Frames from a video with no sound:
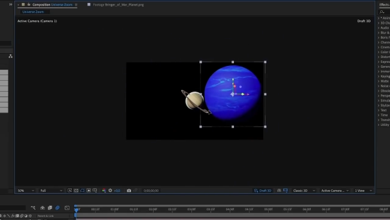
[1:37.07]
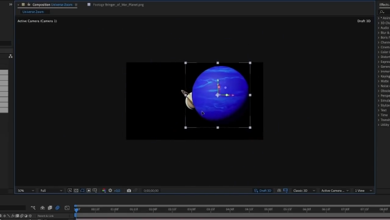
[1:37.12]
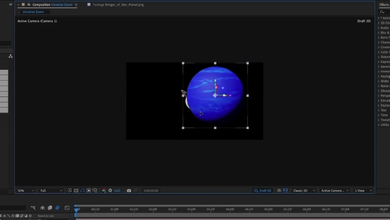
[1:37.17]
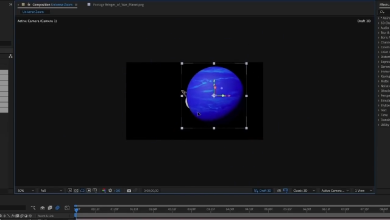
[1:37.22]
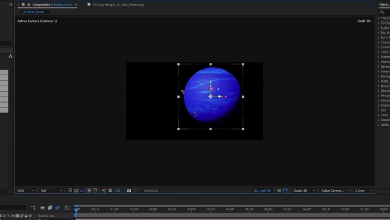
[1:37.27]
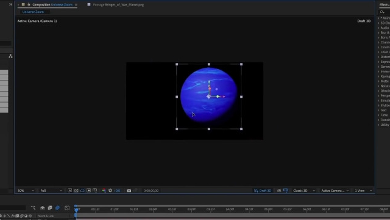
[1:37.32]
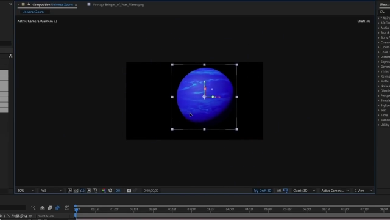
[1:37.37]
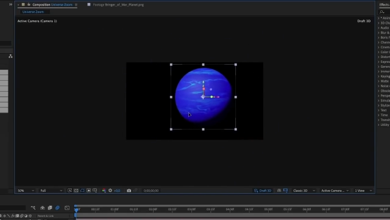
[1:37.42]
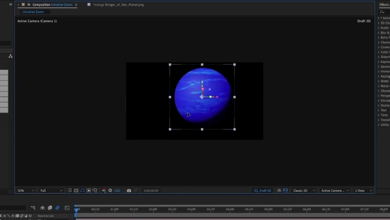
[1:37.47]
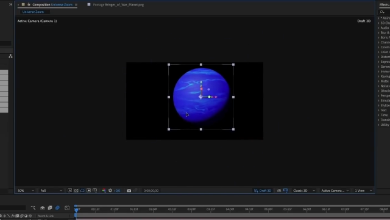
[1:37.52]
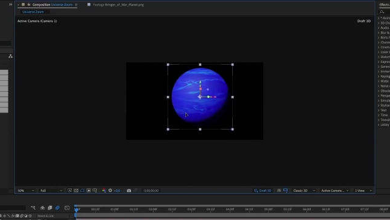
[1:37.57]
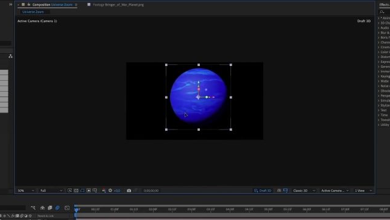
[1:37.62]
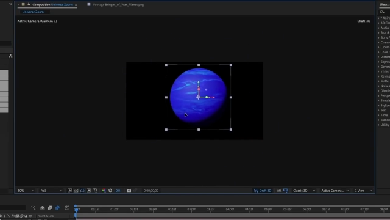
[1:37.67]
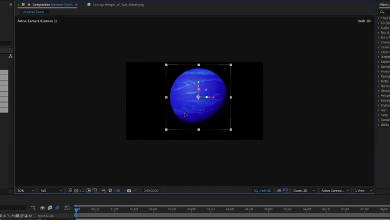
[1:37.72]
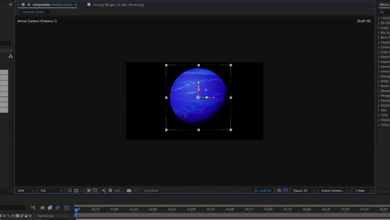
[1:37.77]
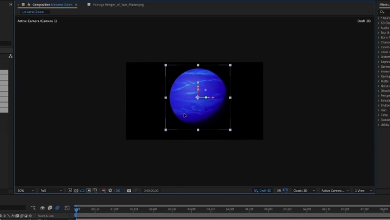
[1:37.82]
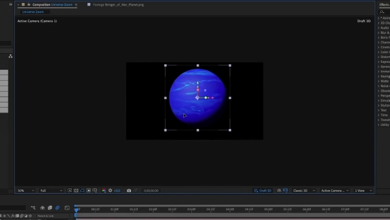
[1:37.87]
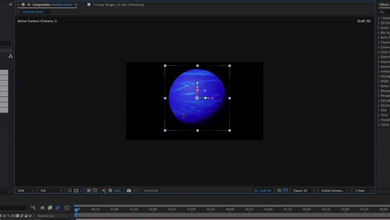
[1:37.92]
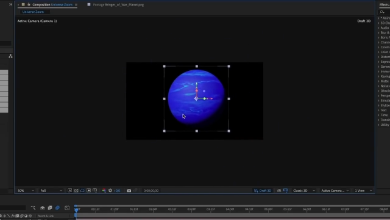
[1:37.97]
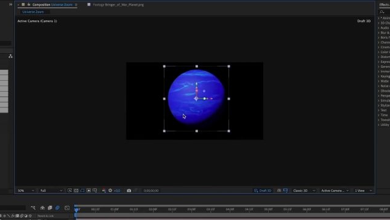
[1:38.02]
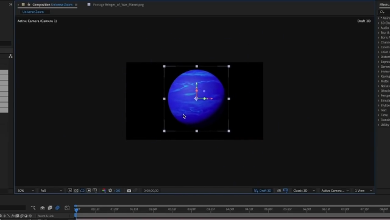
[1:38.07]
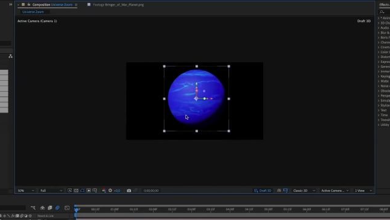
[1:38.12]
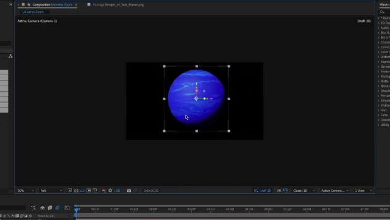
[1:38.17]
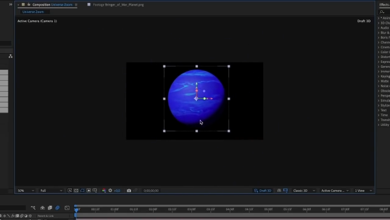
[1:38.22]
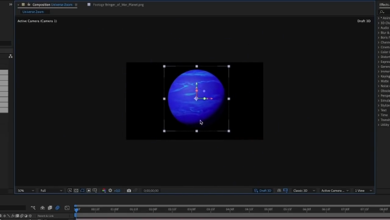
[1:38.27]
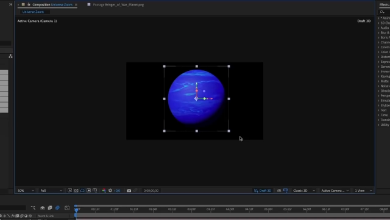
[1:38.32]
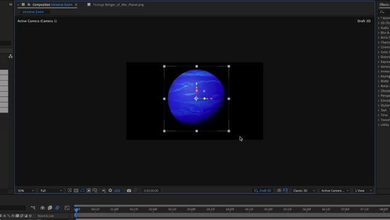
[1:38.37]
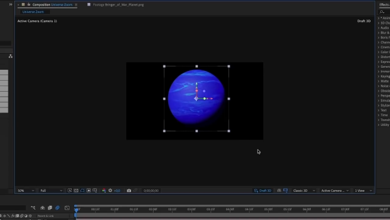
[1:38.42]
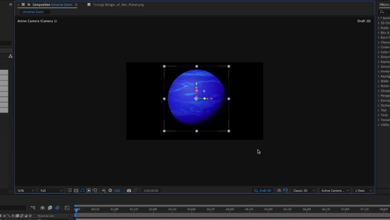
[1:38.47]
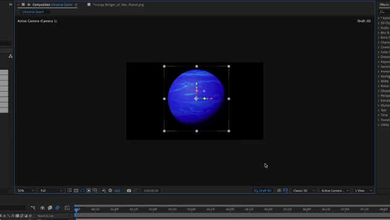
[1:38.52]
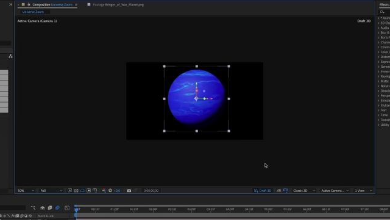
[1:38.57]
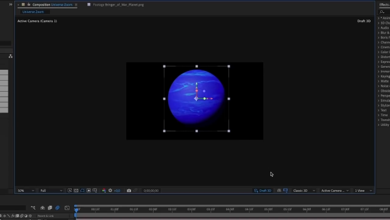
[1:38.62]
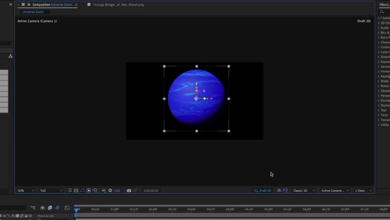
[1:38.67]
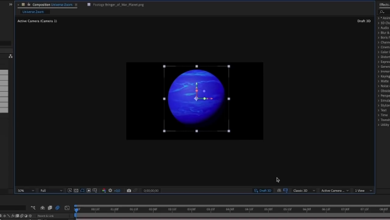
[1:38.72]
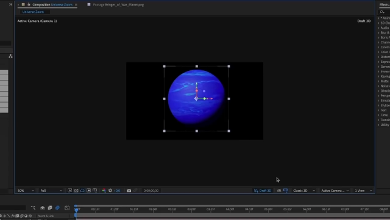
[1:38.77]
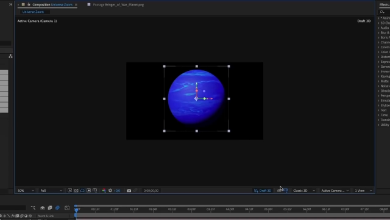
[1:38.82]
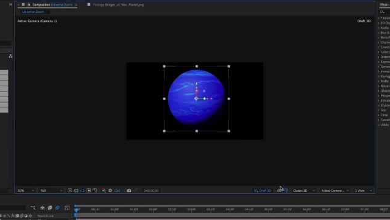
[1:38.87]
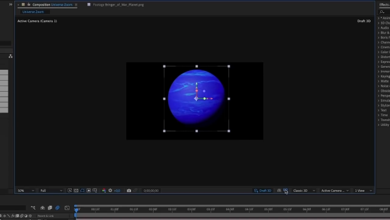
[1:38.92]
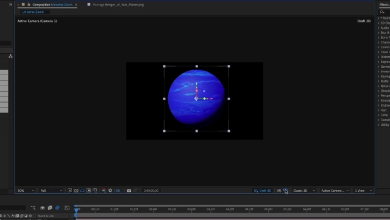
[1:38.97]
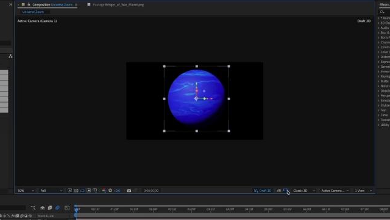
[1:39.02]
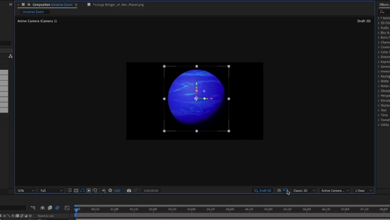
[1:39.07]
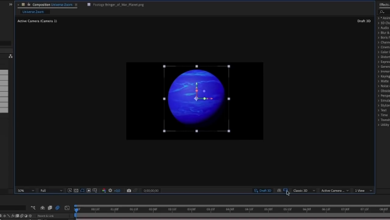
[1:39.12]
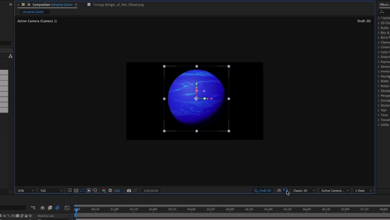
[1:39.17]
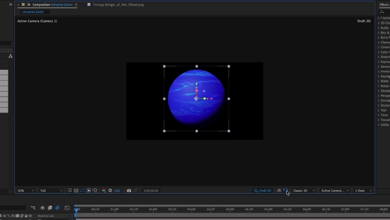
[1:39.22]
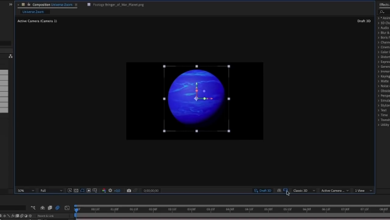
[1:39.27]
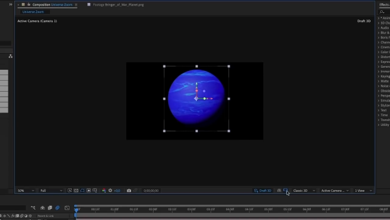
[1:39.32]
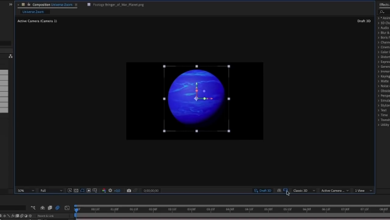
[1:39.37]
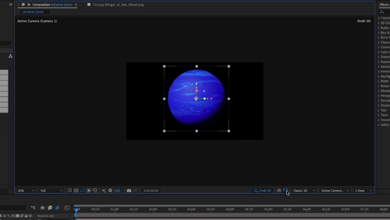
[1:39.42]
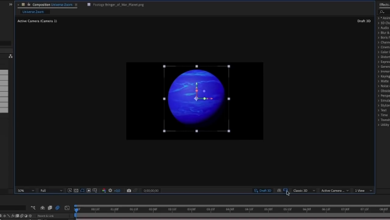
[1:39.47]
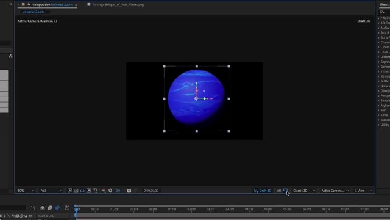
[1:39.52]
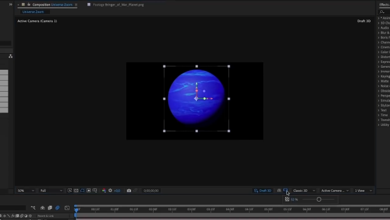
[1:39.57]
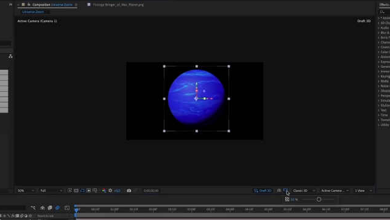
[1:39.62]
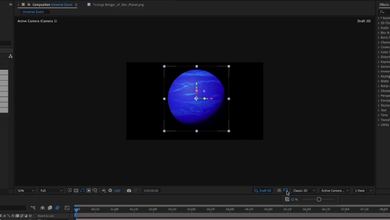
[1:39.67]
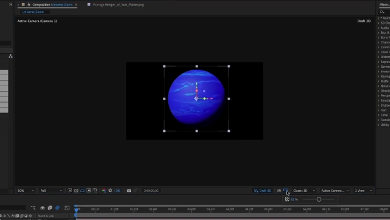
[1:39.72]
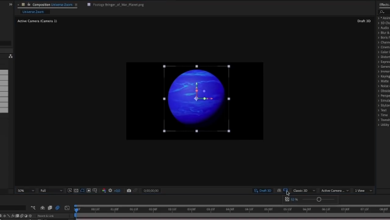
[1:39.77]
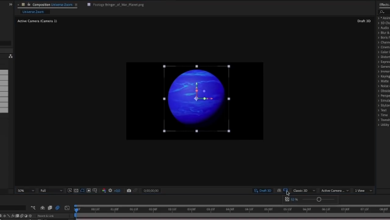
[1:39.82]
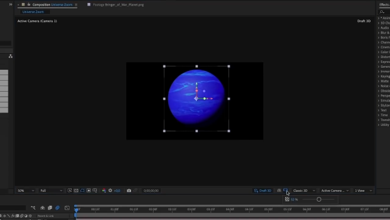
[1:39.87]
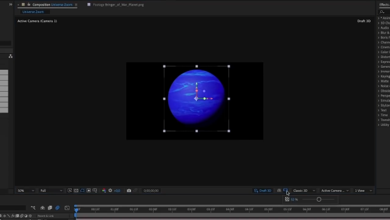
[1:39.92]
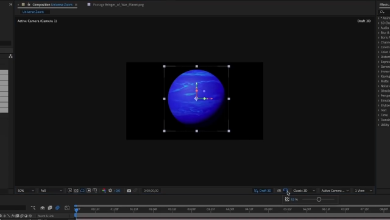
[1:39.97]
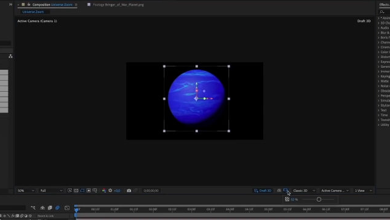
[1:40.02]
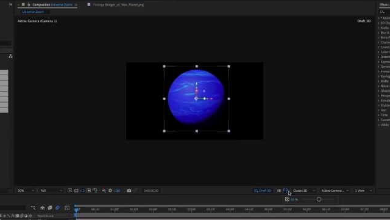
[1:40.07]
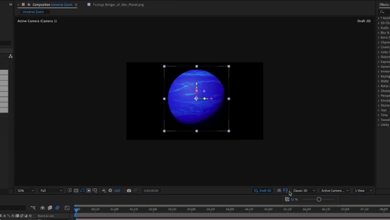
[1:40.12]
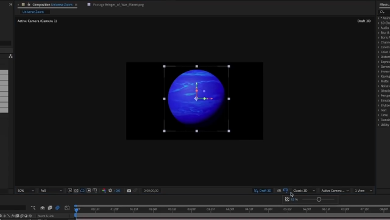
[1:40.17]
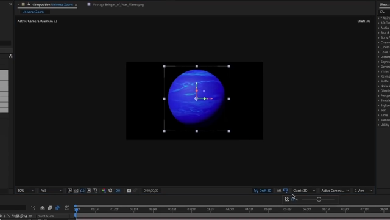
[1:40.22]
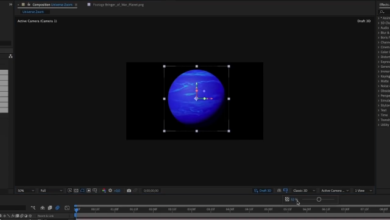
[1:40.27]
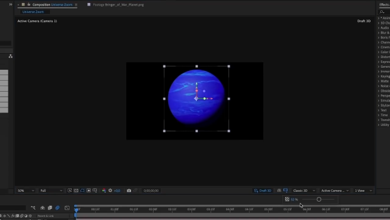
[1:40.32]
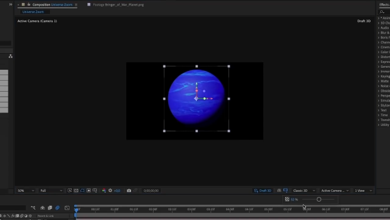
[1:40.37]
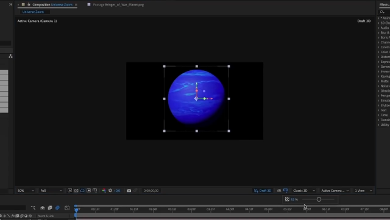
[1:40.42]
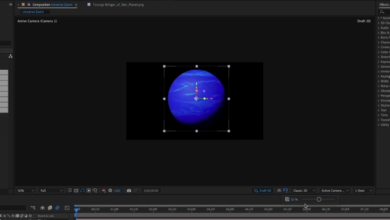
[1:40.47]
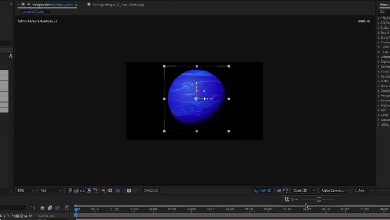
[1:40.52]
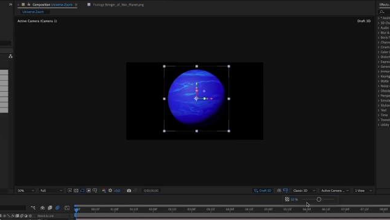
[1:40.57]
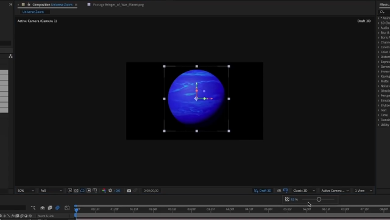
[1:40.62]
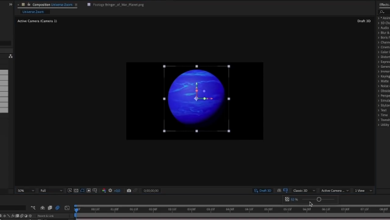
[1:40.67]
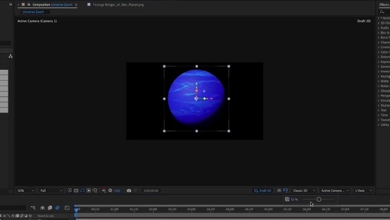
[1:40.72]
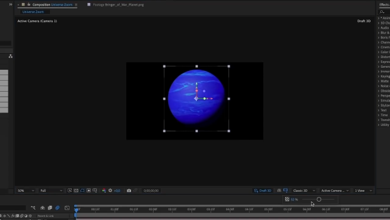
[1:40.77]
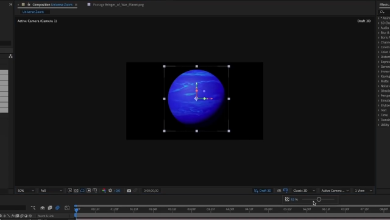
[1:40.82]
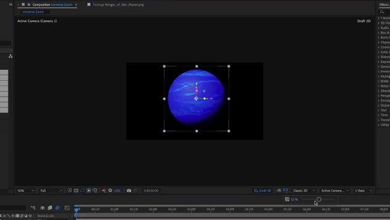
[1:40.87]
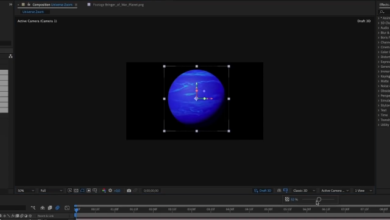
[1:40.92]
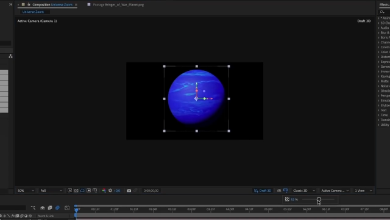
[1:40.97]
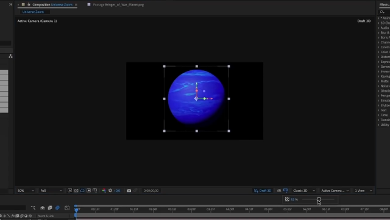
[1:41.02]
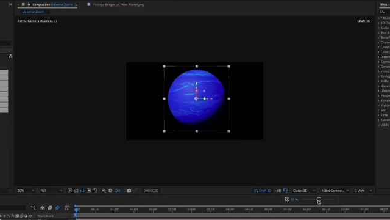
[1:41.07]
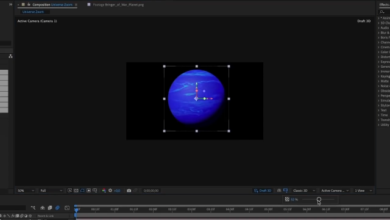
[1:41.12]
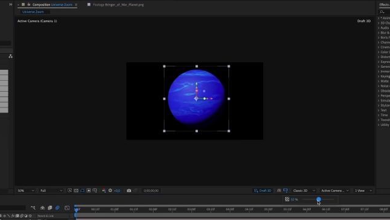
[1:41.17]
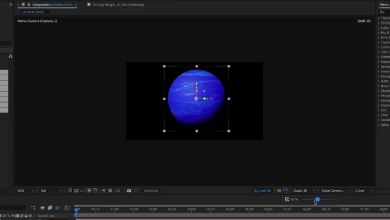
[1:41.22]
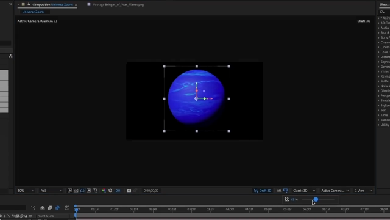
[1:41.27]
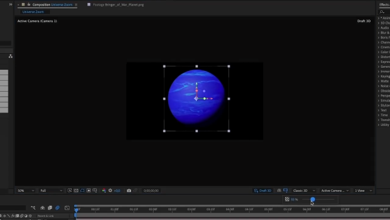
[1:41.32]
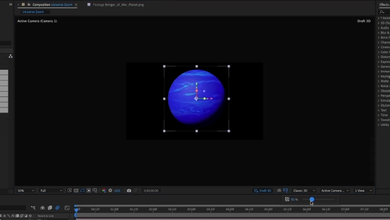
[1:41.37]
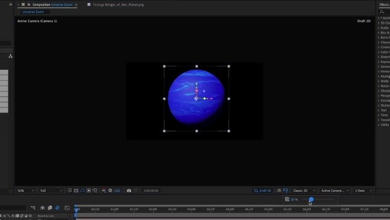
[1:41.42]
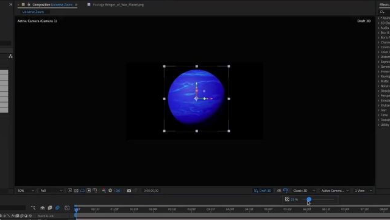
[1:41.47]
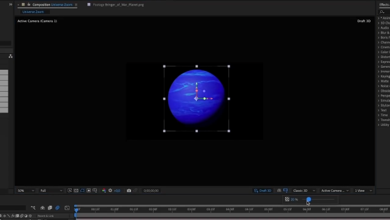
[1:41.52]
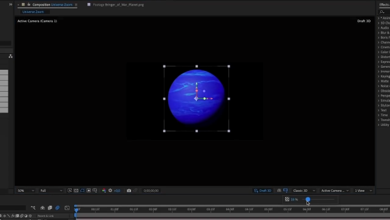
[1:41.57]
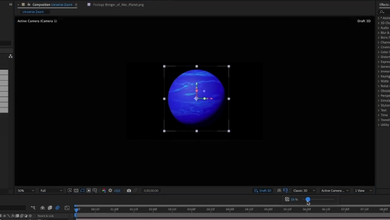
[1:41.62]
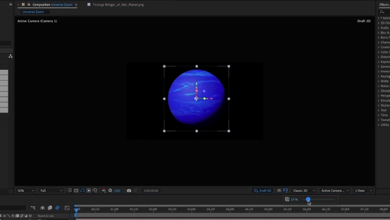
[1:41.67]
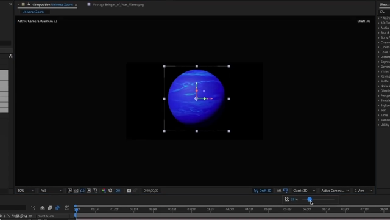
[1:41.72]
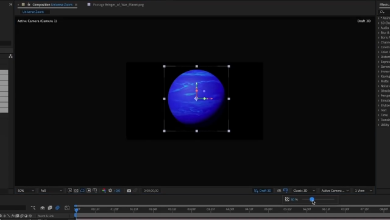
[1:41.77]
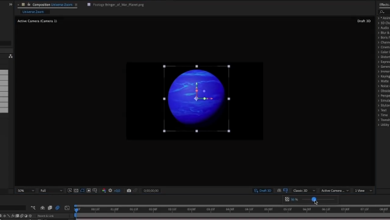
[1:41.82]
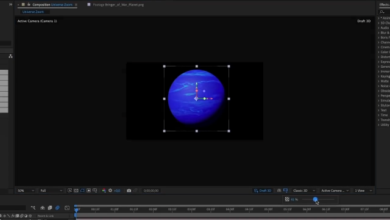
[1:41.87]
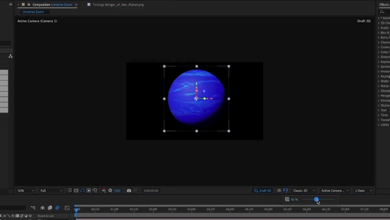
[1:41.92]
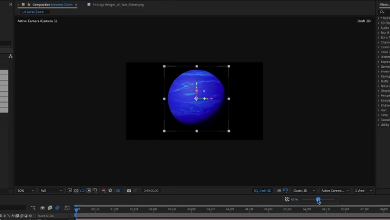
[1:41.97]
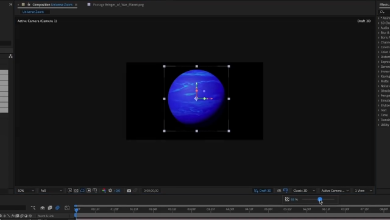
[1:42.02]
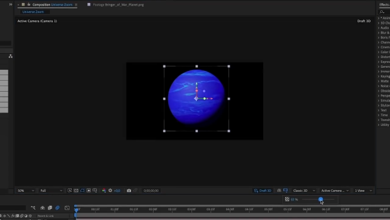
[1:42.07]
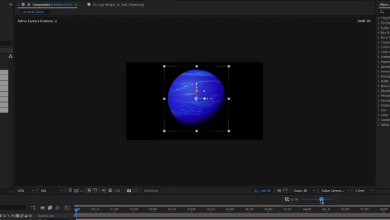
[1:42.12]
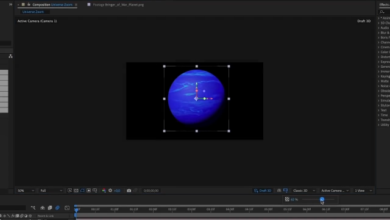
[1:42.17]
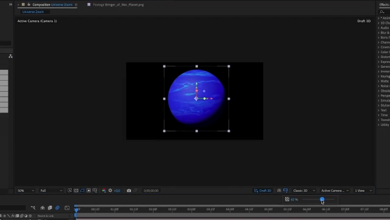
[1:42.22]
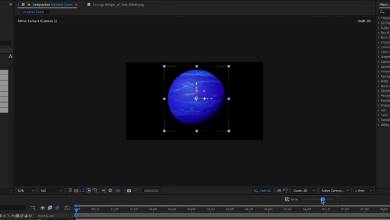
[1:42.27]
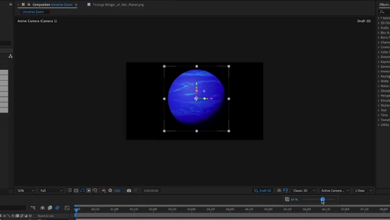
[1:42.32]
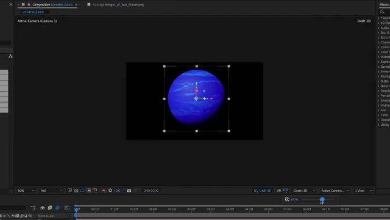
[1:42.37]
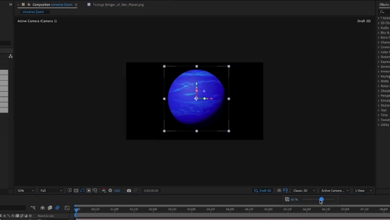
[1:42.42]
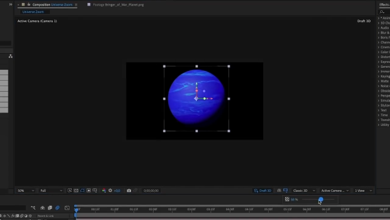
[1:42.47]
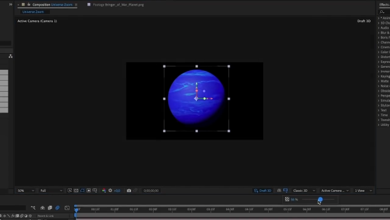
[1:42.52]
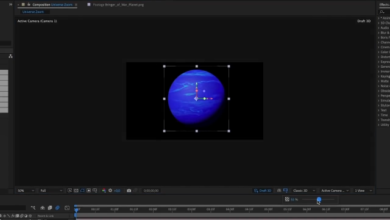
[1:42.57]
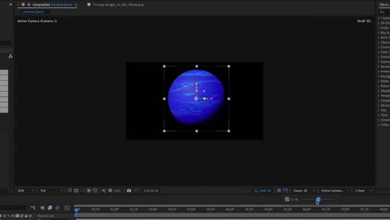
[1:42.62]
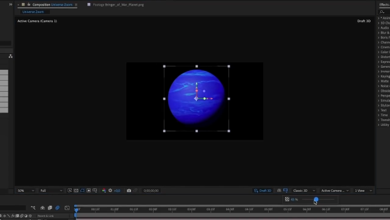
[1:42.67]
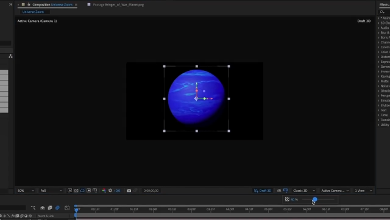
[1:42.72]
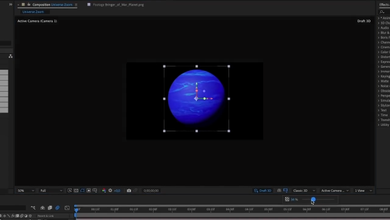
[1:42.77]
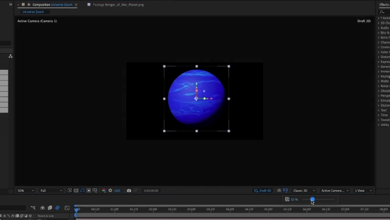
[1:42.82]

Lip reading: No face is visible, so there are no lips to read.